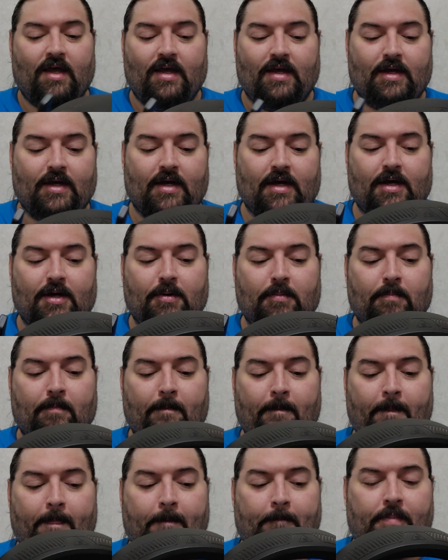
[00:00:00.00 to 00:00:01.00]

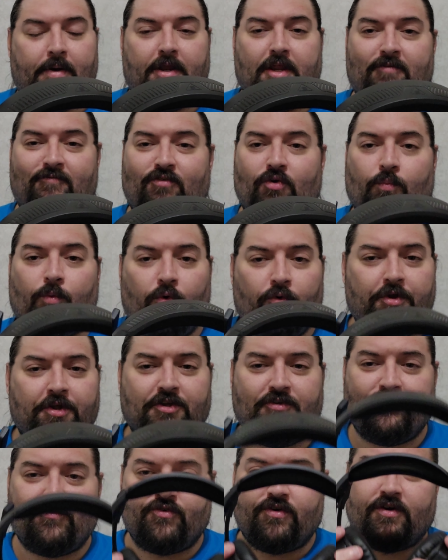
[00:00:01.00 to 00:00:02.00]
Um, but if you're wanting
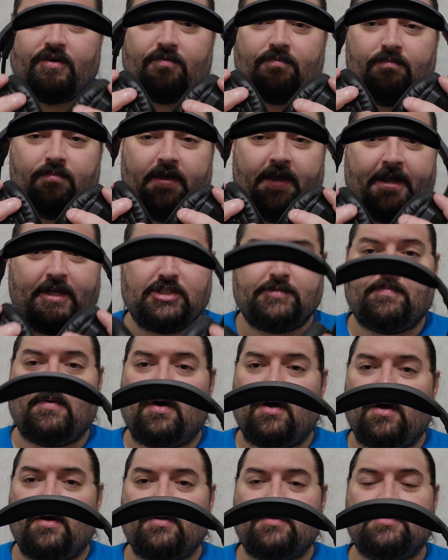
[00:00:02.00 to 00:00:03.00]
this for
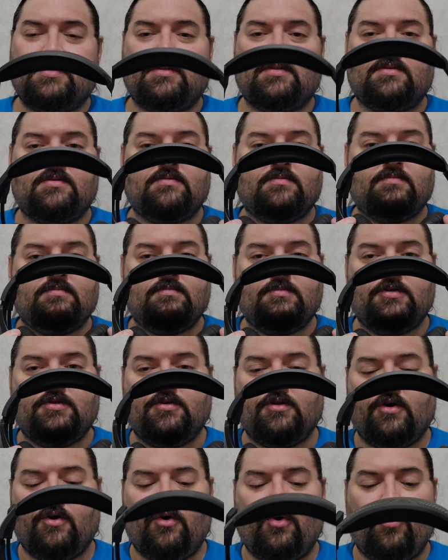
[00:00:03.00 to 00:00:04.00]
Xbox, you
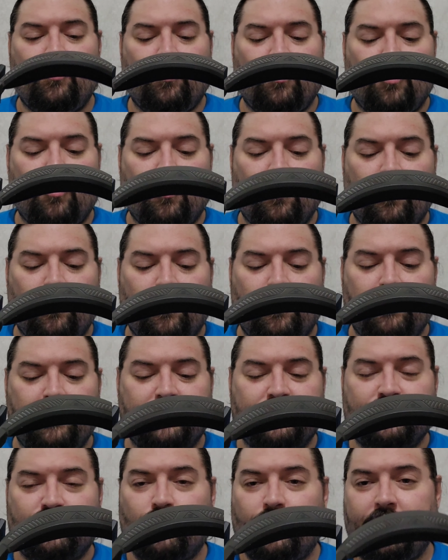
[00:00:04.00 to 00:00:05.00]
know, or the
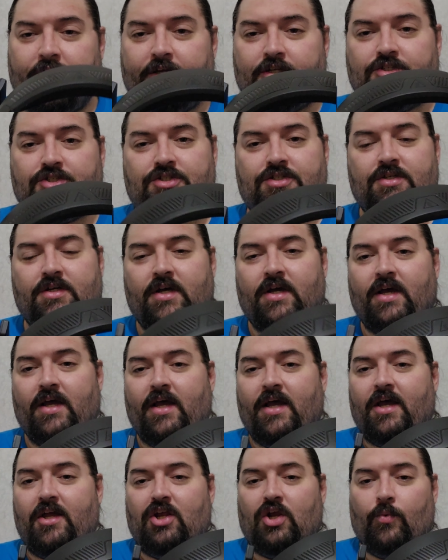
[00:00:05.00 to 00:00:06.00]
Switch,
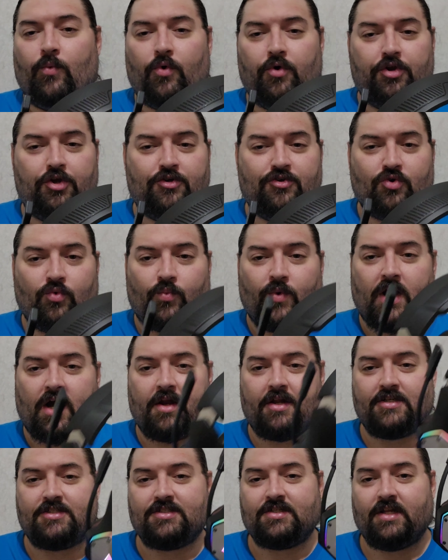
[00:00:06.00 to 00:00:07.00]
you won't use it
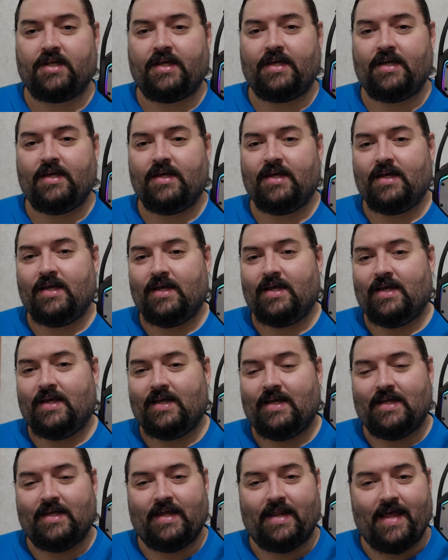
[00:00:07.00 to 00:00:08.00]
wirelessly,
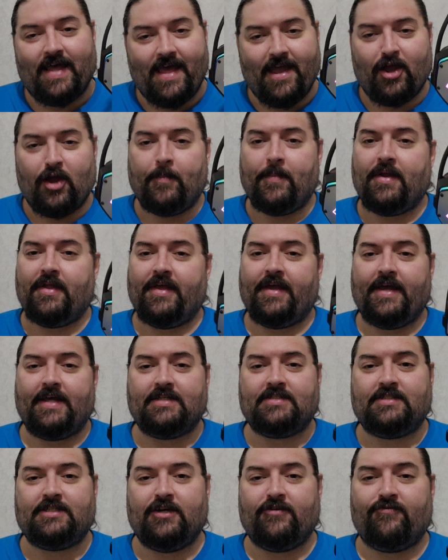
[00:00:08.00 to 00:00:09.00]
it ain't going to be the
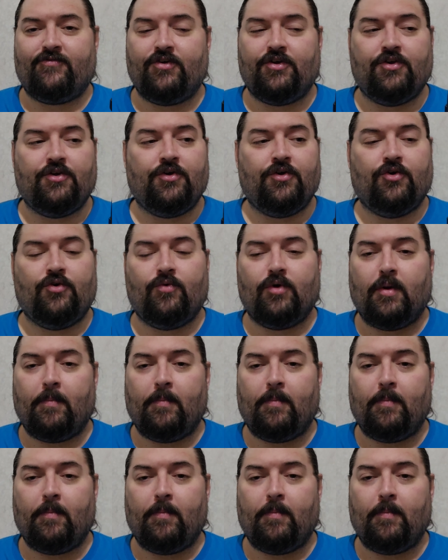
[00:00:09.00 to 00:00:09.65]
headset for you.